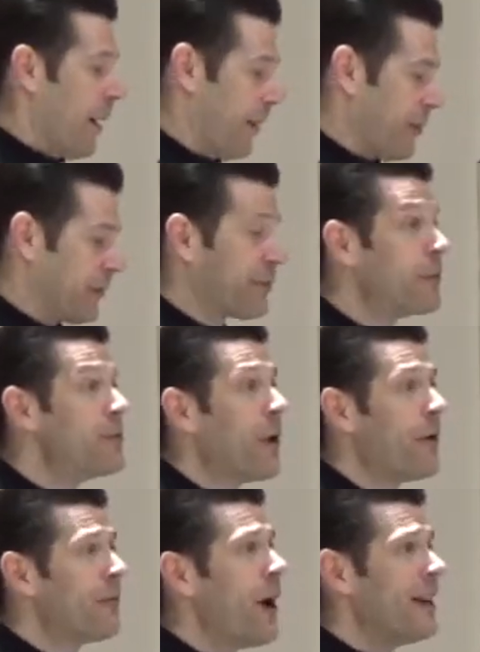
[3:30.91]
the fruit
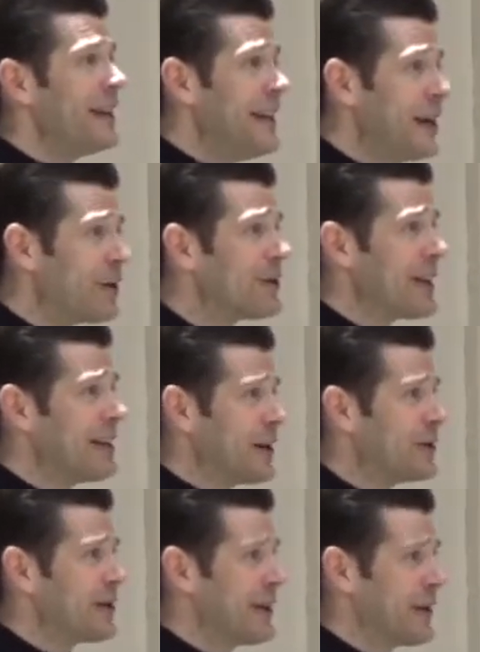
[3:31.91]
of years and
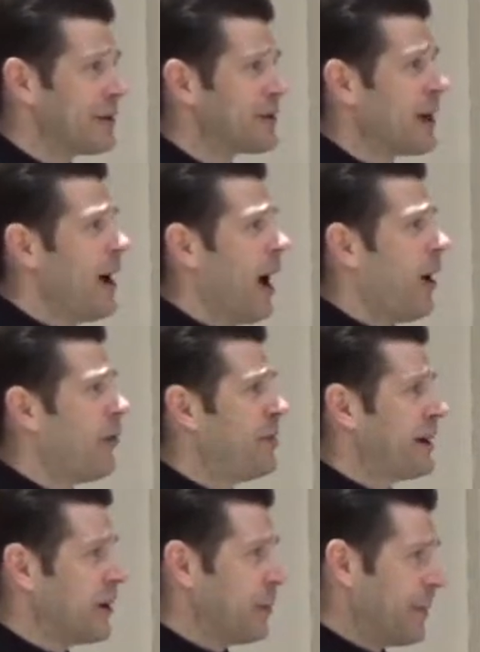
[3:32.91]
years and years of
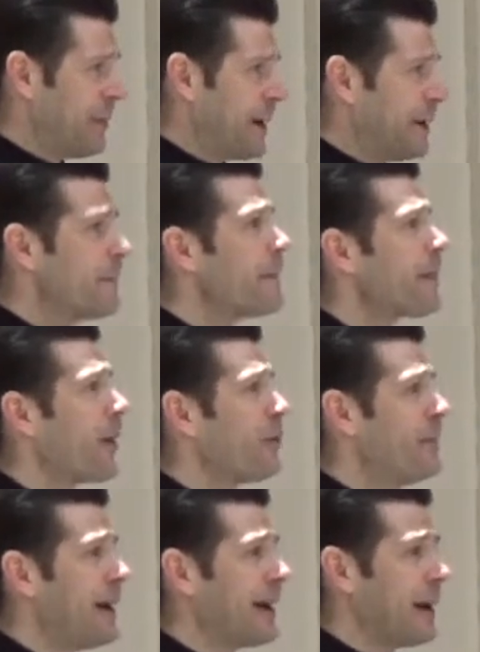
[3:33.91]
being a human being, of
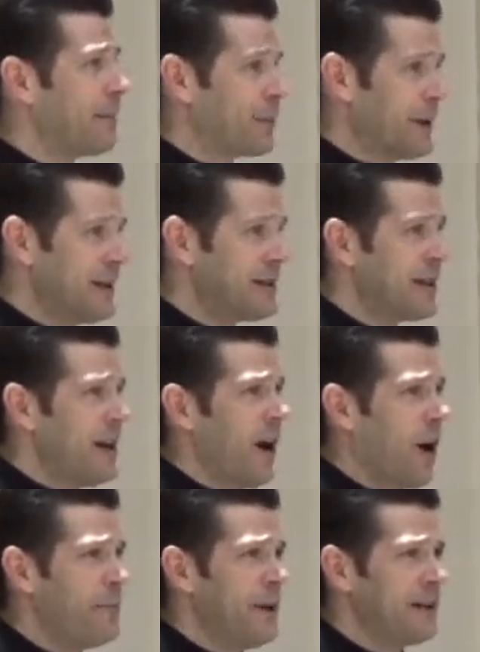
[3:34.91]
being a priest,
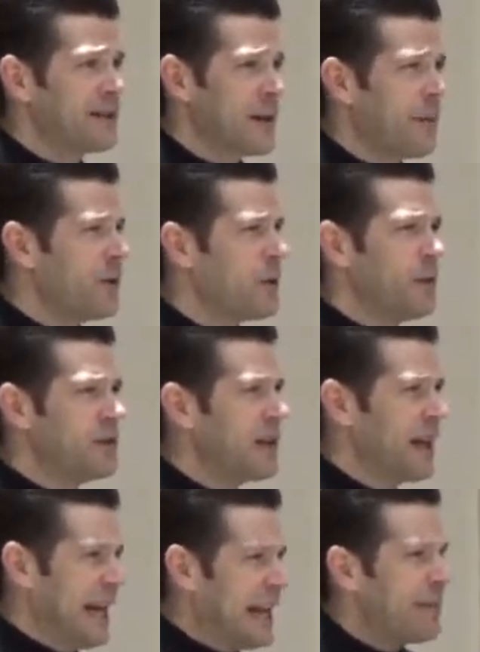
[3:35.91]
of being someone who was
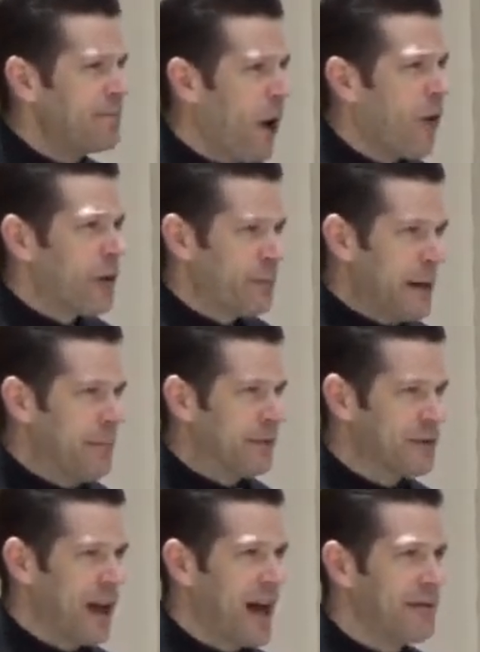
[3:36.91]
in other
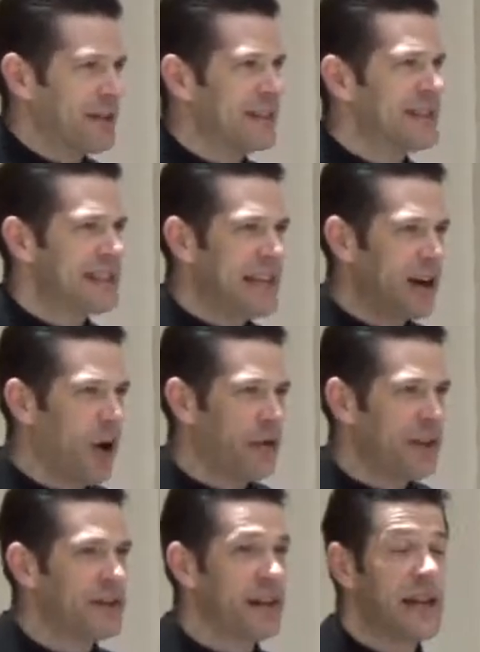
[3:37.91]
people's lives and seeing all
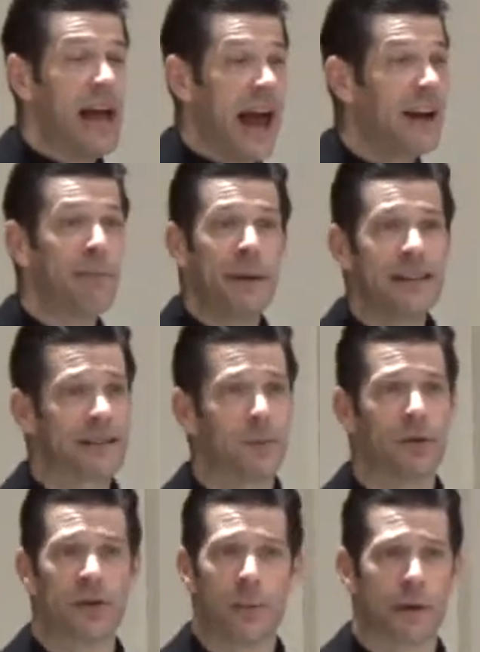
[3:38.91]
these things, and of being
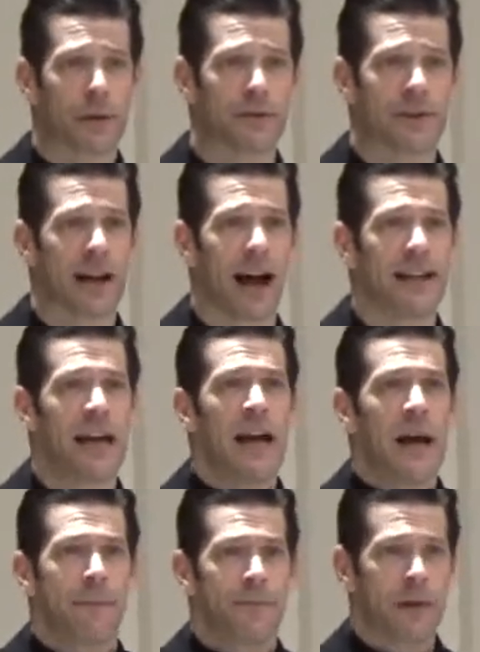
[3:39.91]
someone super close to God.
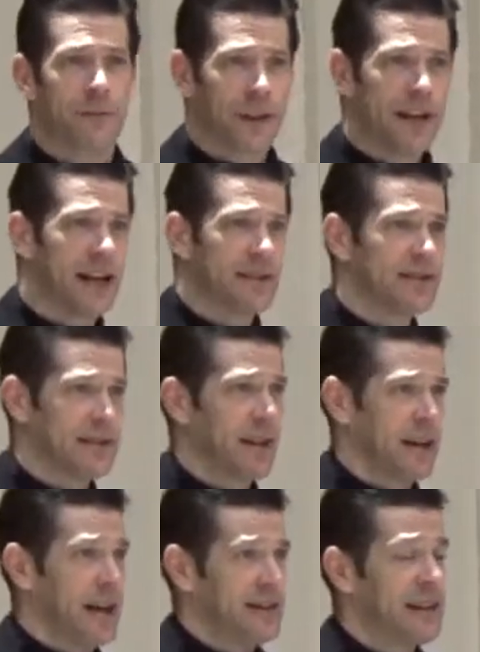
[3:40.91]
And for the next,
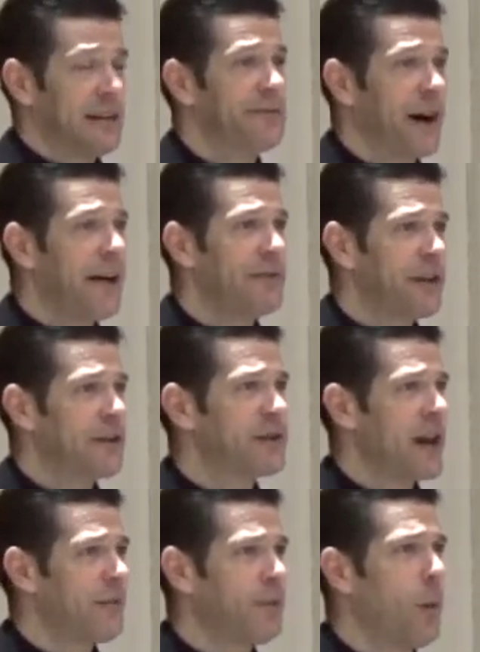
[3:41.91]
as I said, 5
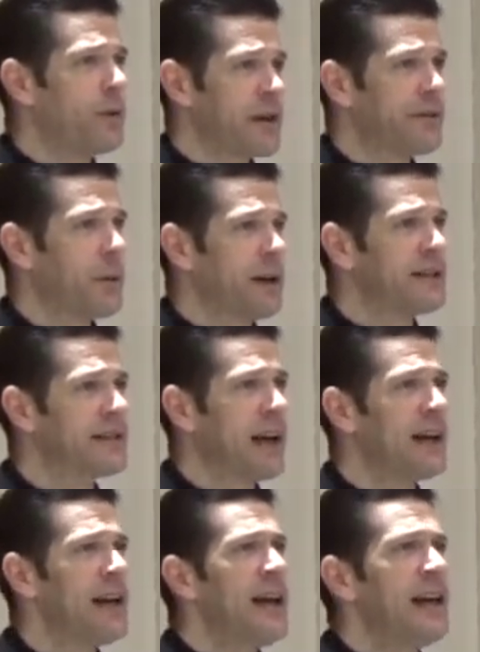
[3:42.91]
years, almost every
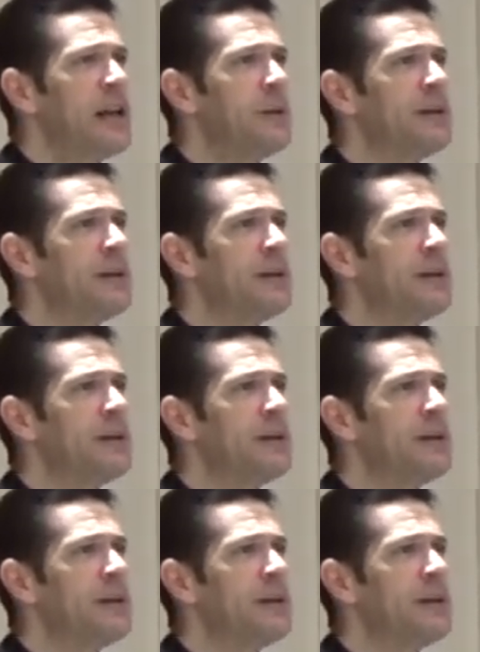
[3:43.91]
Wednesday, he